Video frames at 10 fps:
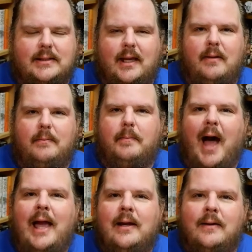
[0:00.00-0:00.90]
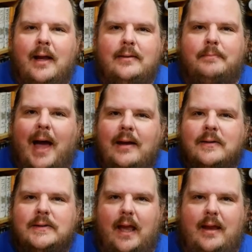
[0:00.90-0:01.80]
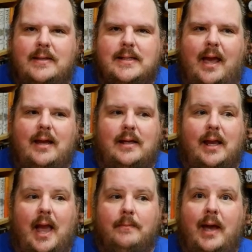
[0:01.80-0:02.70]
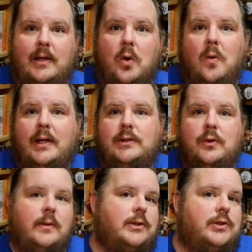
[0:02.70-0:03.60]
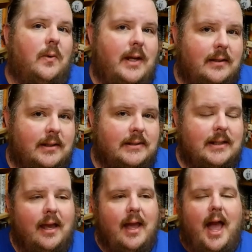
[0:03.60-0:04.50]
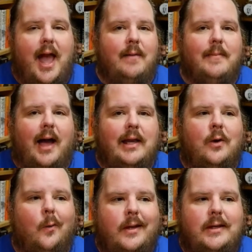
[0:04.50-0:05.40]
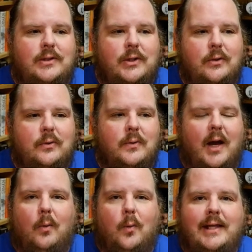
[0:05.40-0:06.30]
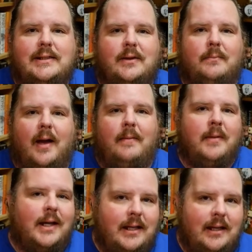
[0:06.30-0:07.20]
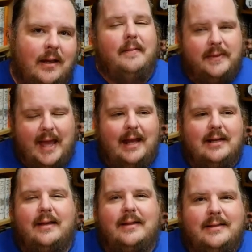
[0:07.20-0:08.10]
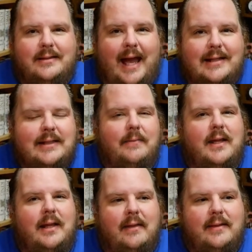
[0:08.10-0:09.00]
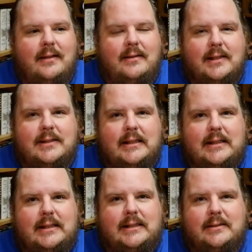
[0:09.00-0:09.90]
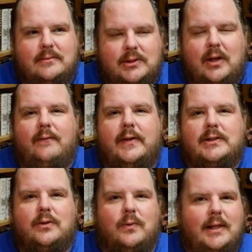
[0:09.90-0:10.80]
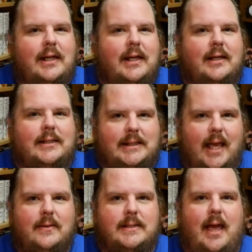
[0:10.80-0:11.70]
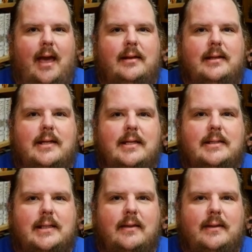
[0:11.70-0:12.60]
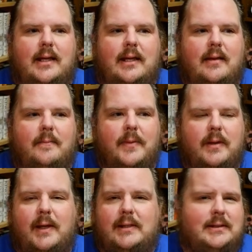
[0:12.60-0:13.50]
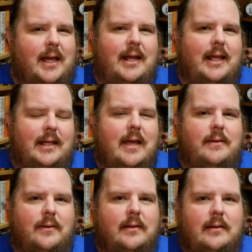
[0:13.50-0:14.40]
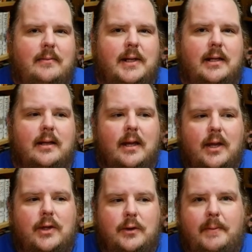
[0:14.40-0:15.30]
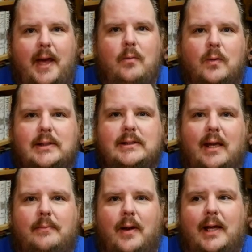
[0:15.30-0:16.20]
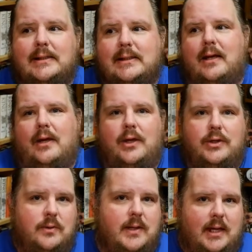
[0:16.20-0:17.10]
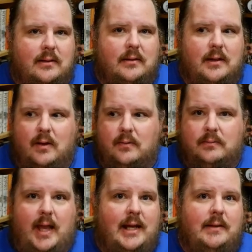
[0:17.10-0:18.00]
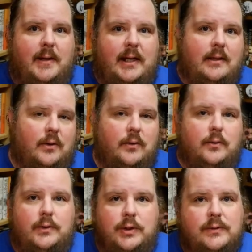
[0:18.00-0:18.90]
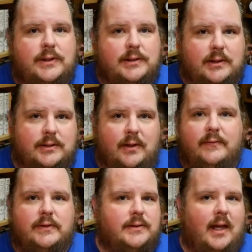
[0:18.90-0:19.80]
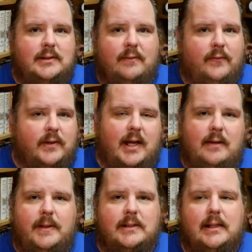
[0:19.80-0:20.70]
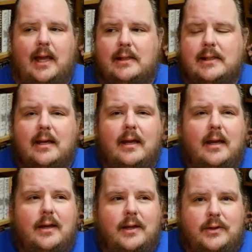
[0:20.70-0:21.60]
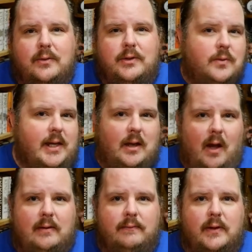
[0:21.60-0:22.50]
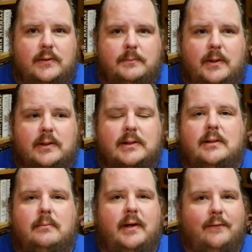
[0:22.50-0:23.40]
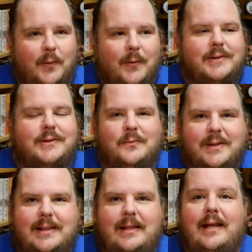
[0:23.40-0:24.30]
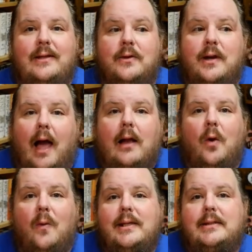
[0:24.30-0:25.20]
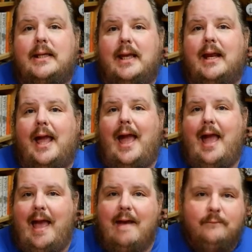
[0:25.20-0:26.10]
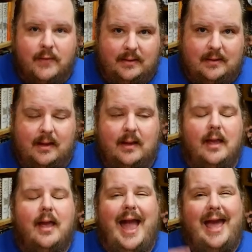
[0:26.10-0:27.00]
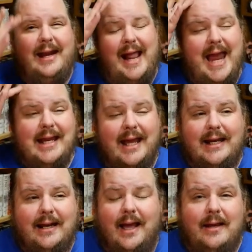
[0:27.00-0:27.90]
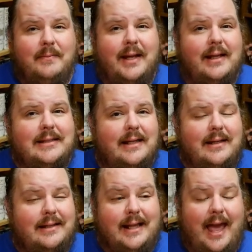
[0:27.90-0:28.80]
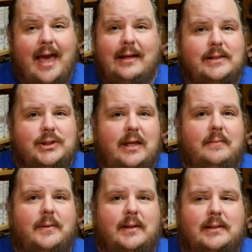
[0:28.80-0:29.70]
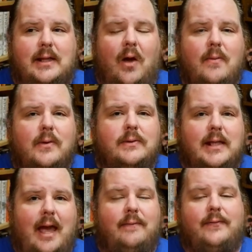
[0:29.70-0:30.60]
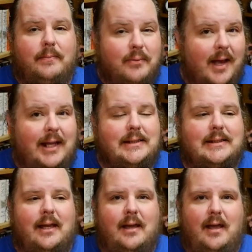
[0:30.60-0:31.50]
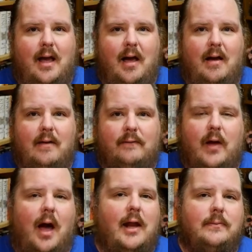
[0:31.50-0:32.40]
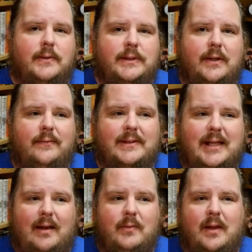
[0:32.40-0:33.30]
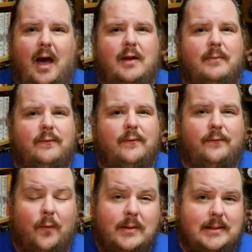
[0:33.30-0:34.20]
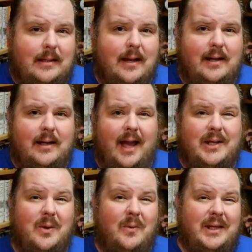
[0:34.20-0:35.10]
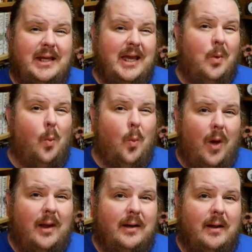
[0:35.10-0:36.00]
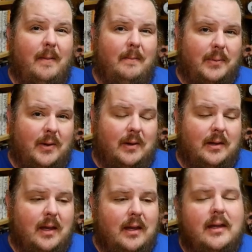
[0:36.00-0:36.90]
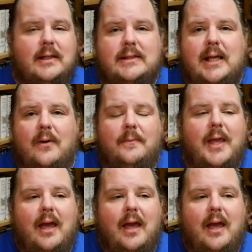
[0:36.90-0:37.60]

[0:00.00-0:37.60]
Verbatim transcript: like buyer buyer's anxiety. Am I going to enjoy this? am I going to uh, waste my money? That that's something I think this this service really excels at is the it's kind of like Kindle Unlimited. You pay one set price, you get you know anybody who uses the service or signs up for KDP Select, you you get all of those books. But of course, once again, you're not going to get everything. And at $8.99, man, that's a that's hella cheap. That's almost half the price of Audible service, and with Audible for $14.99, you only get one book. So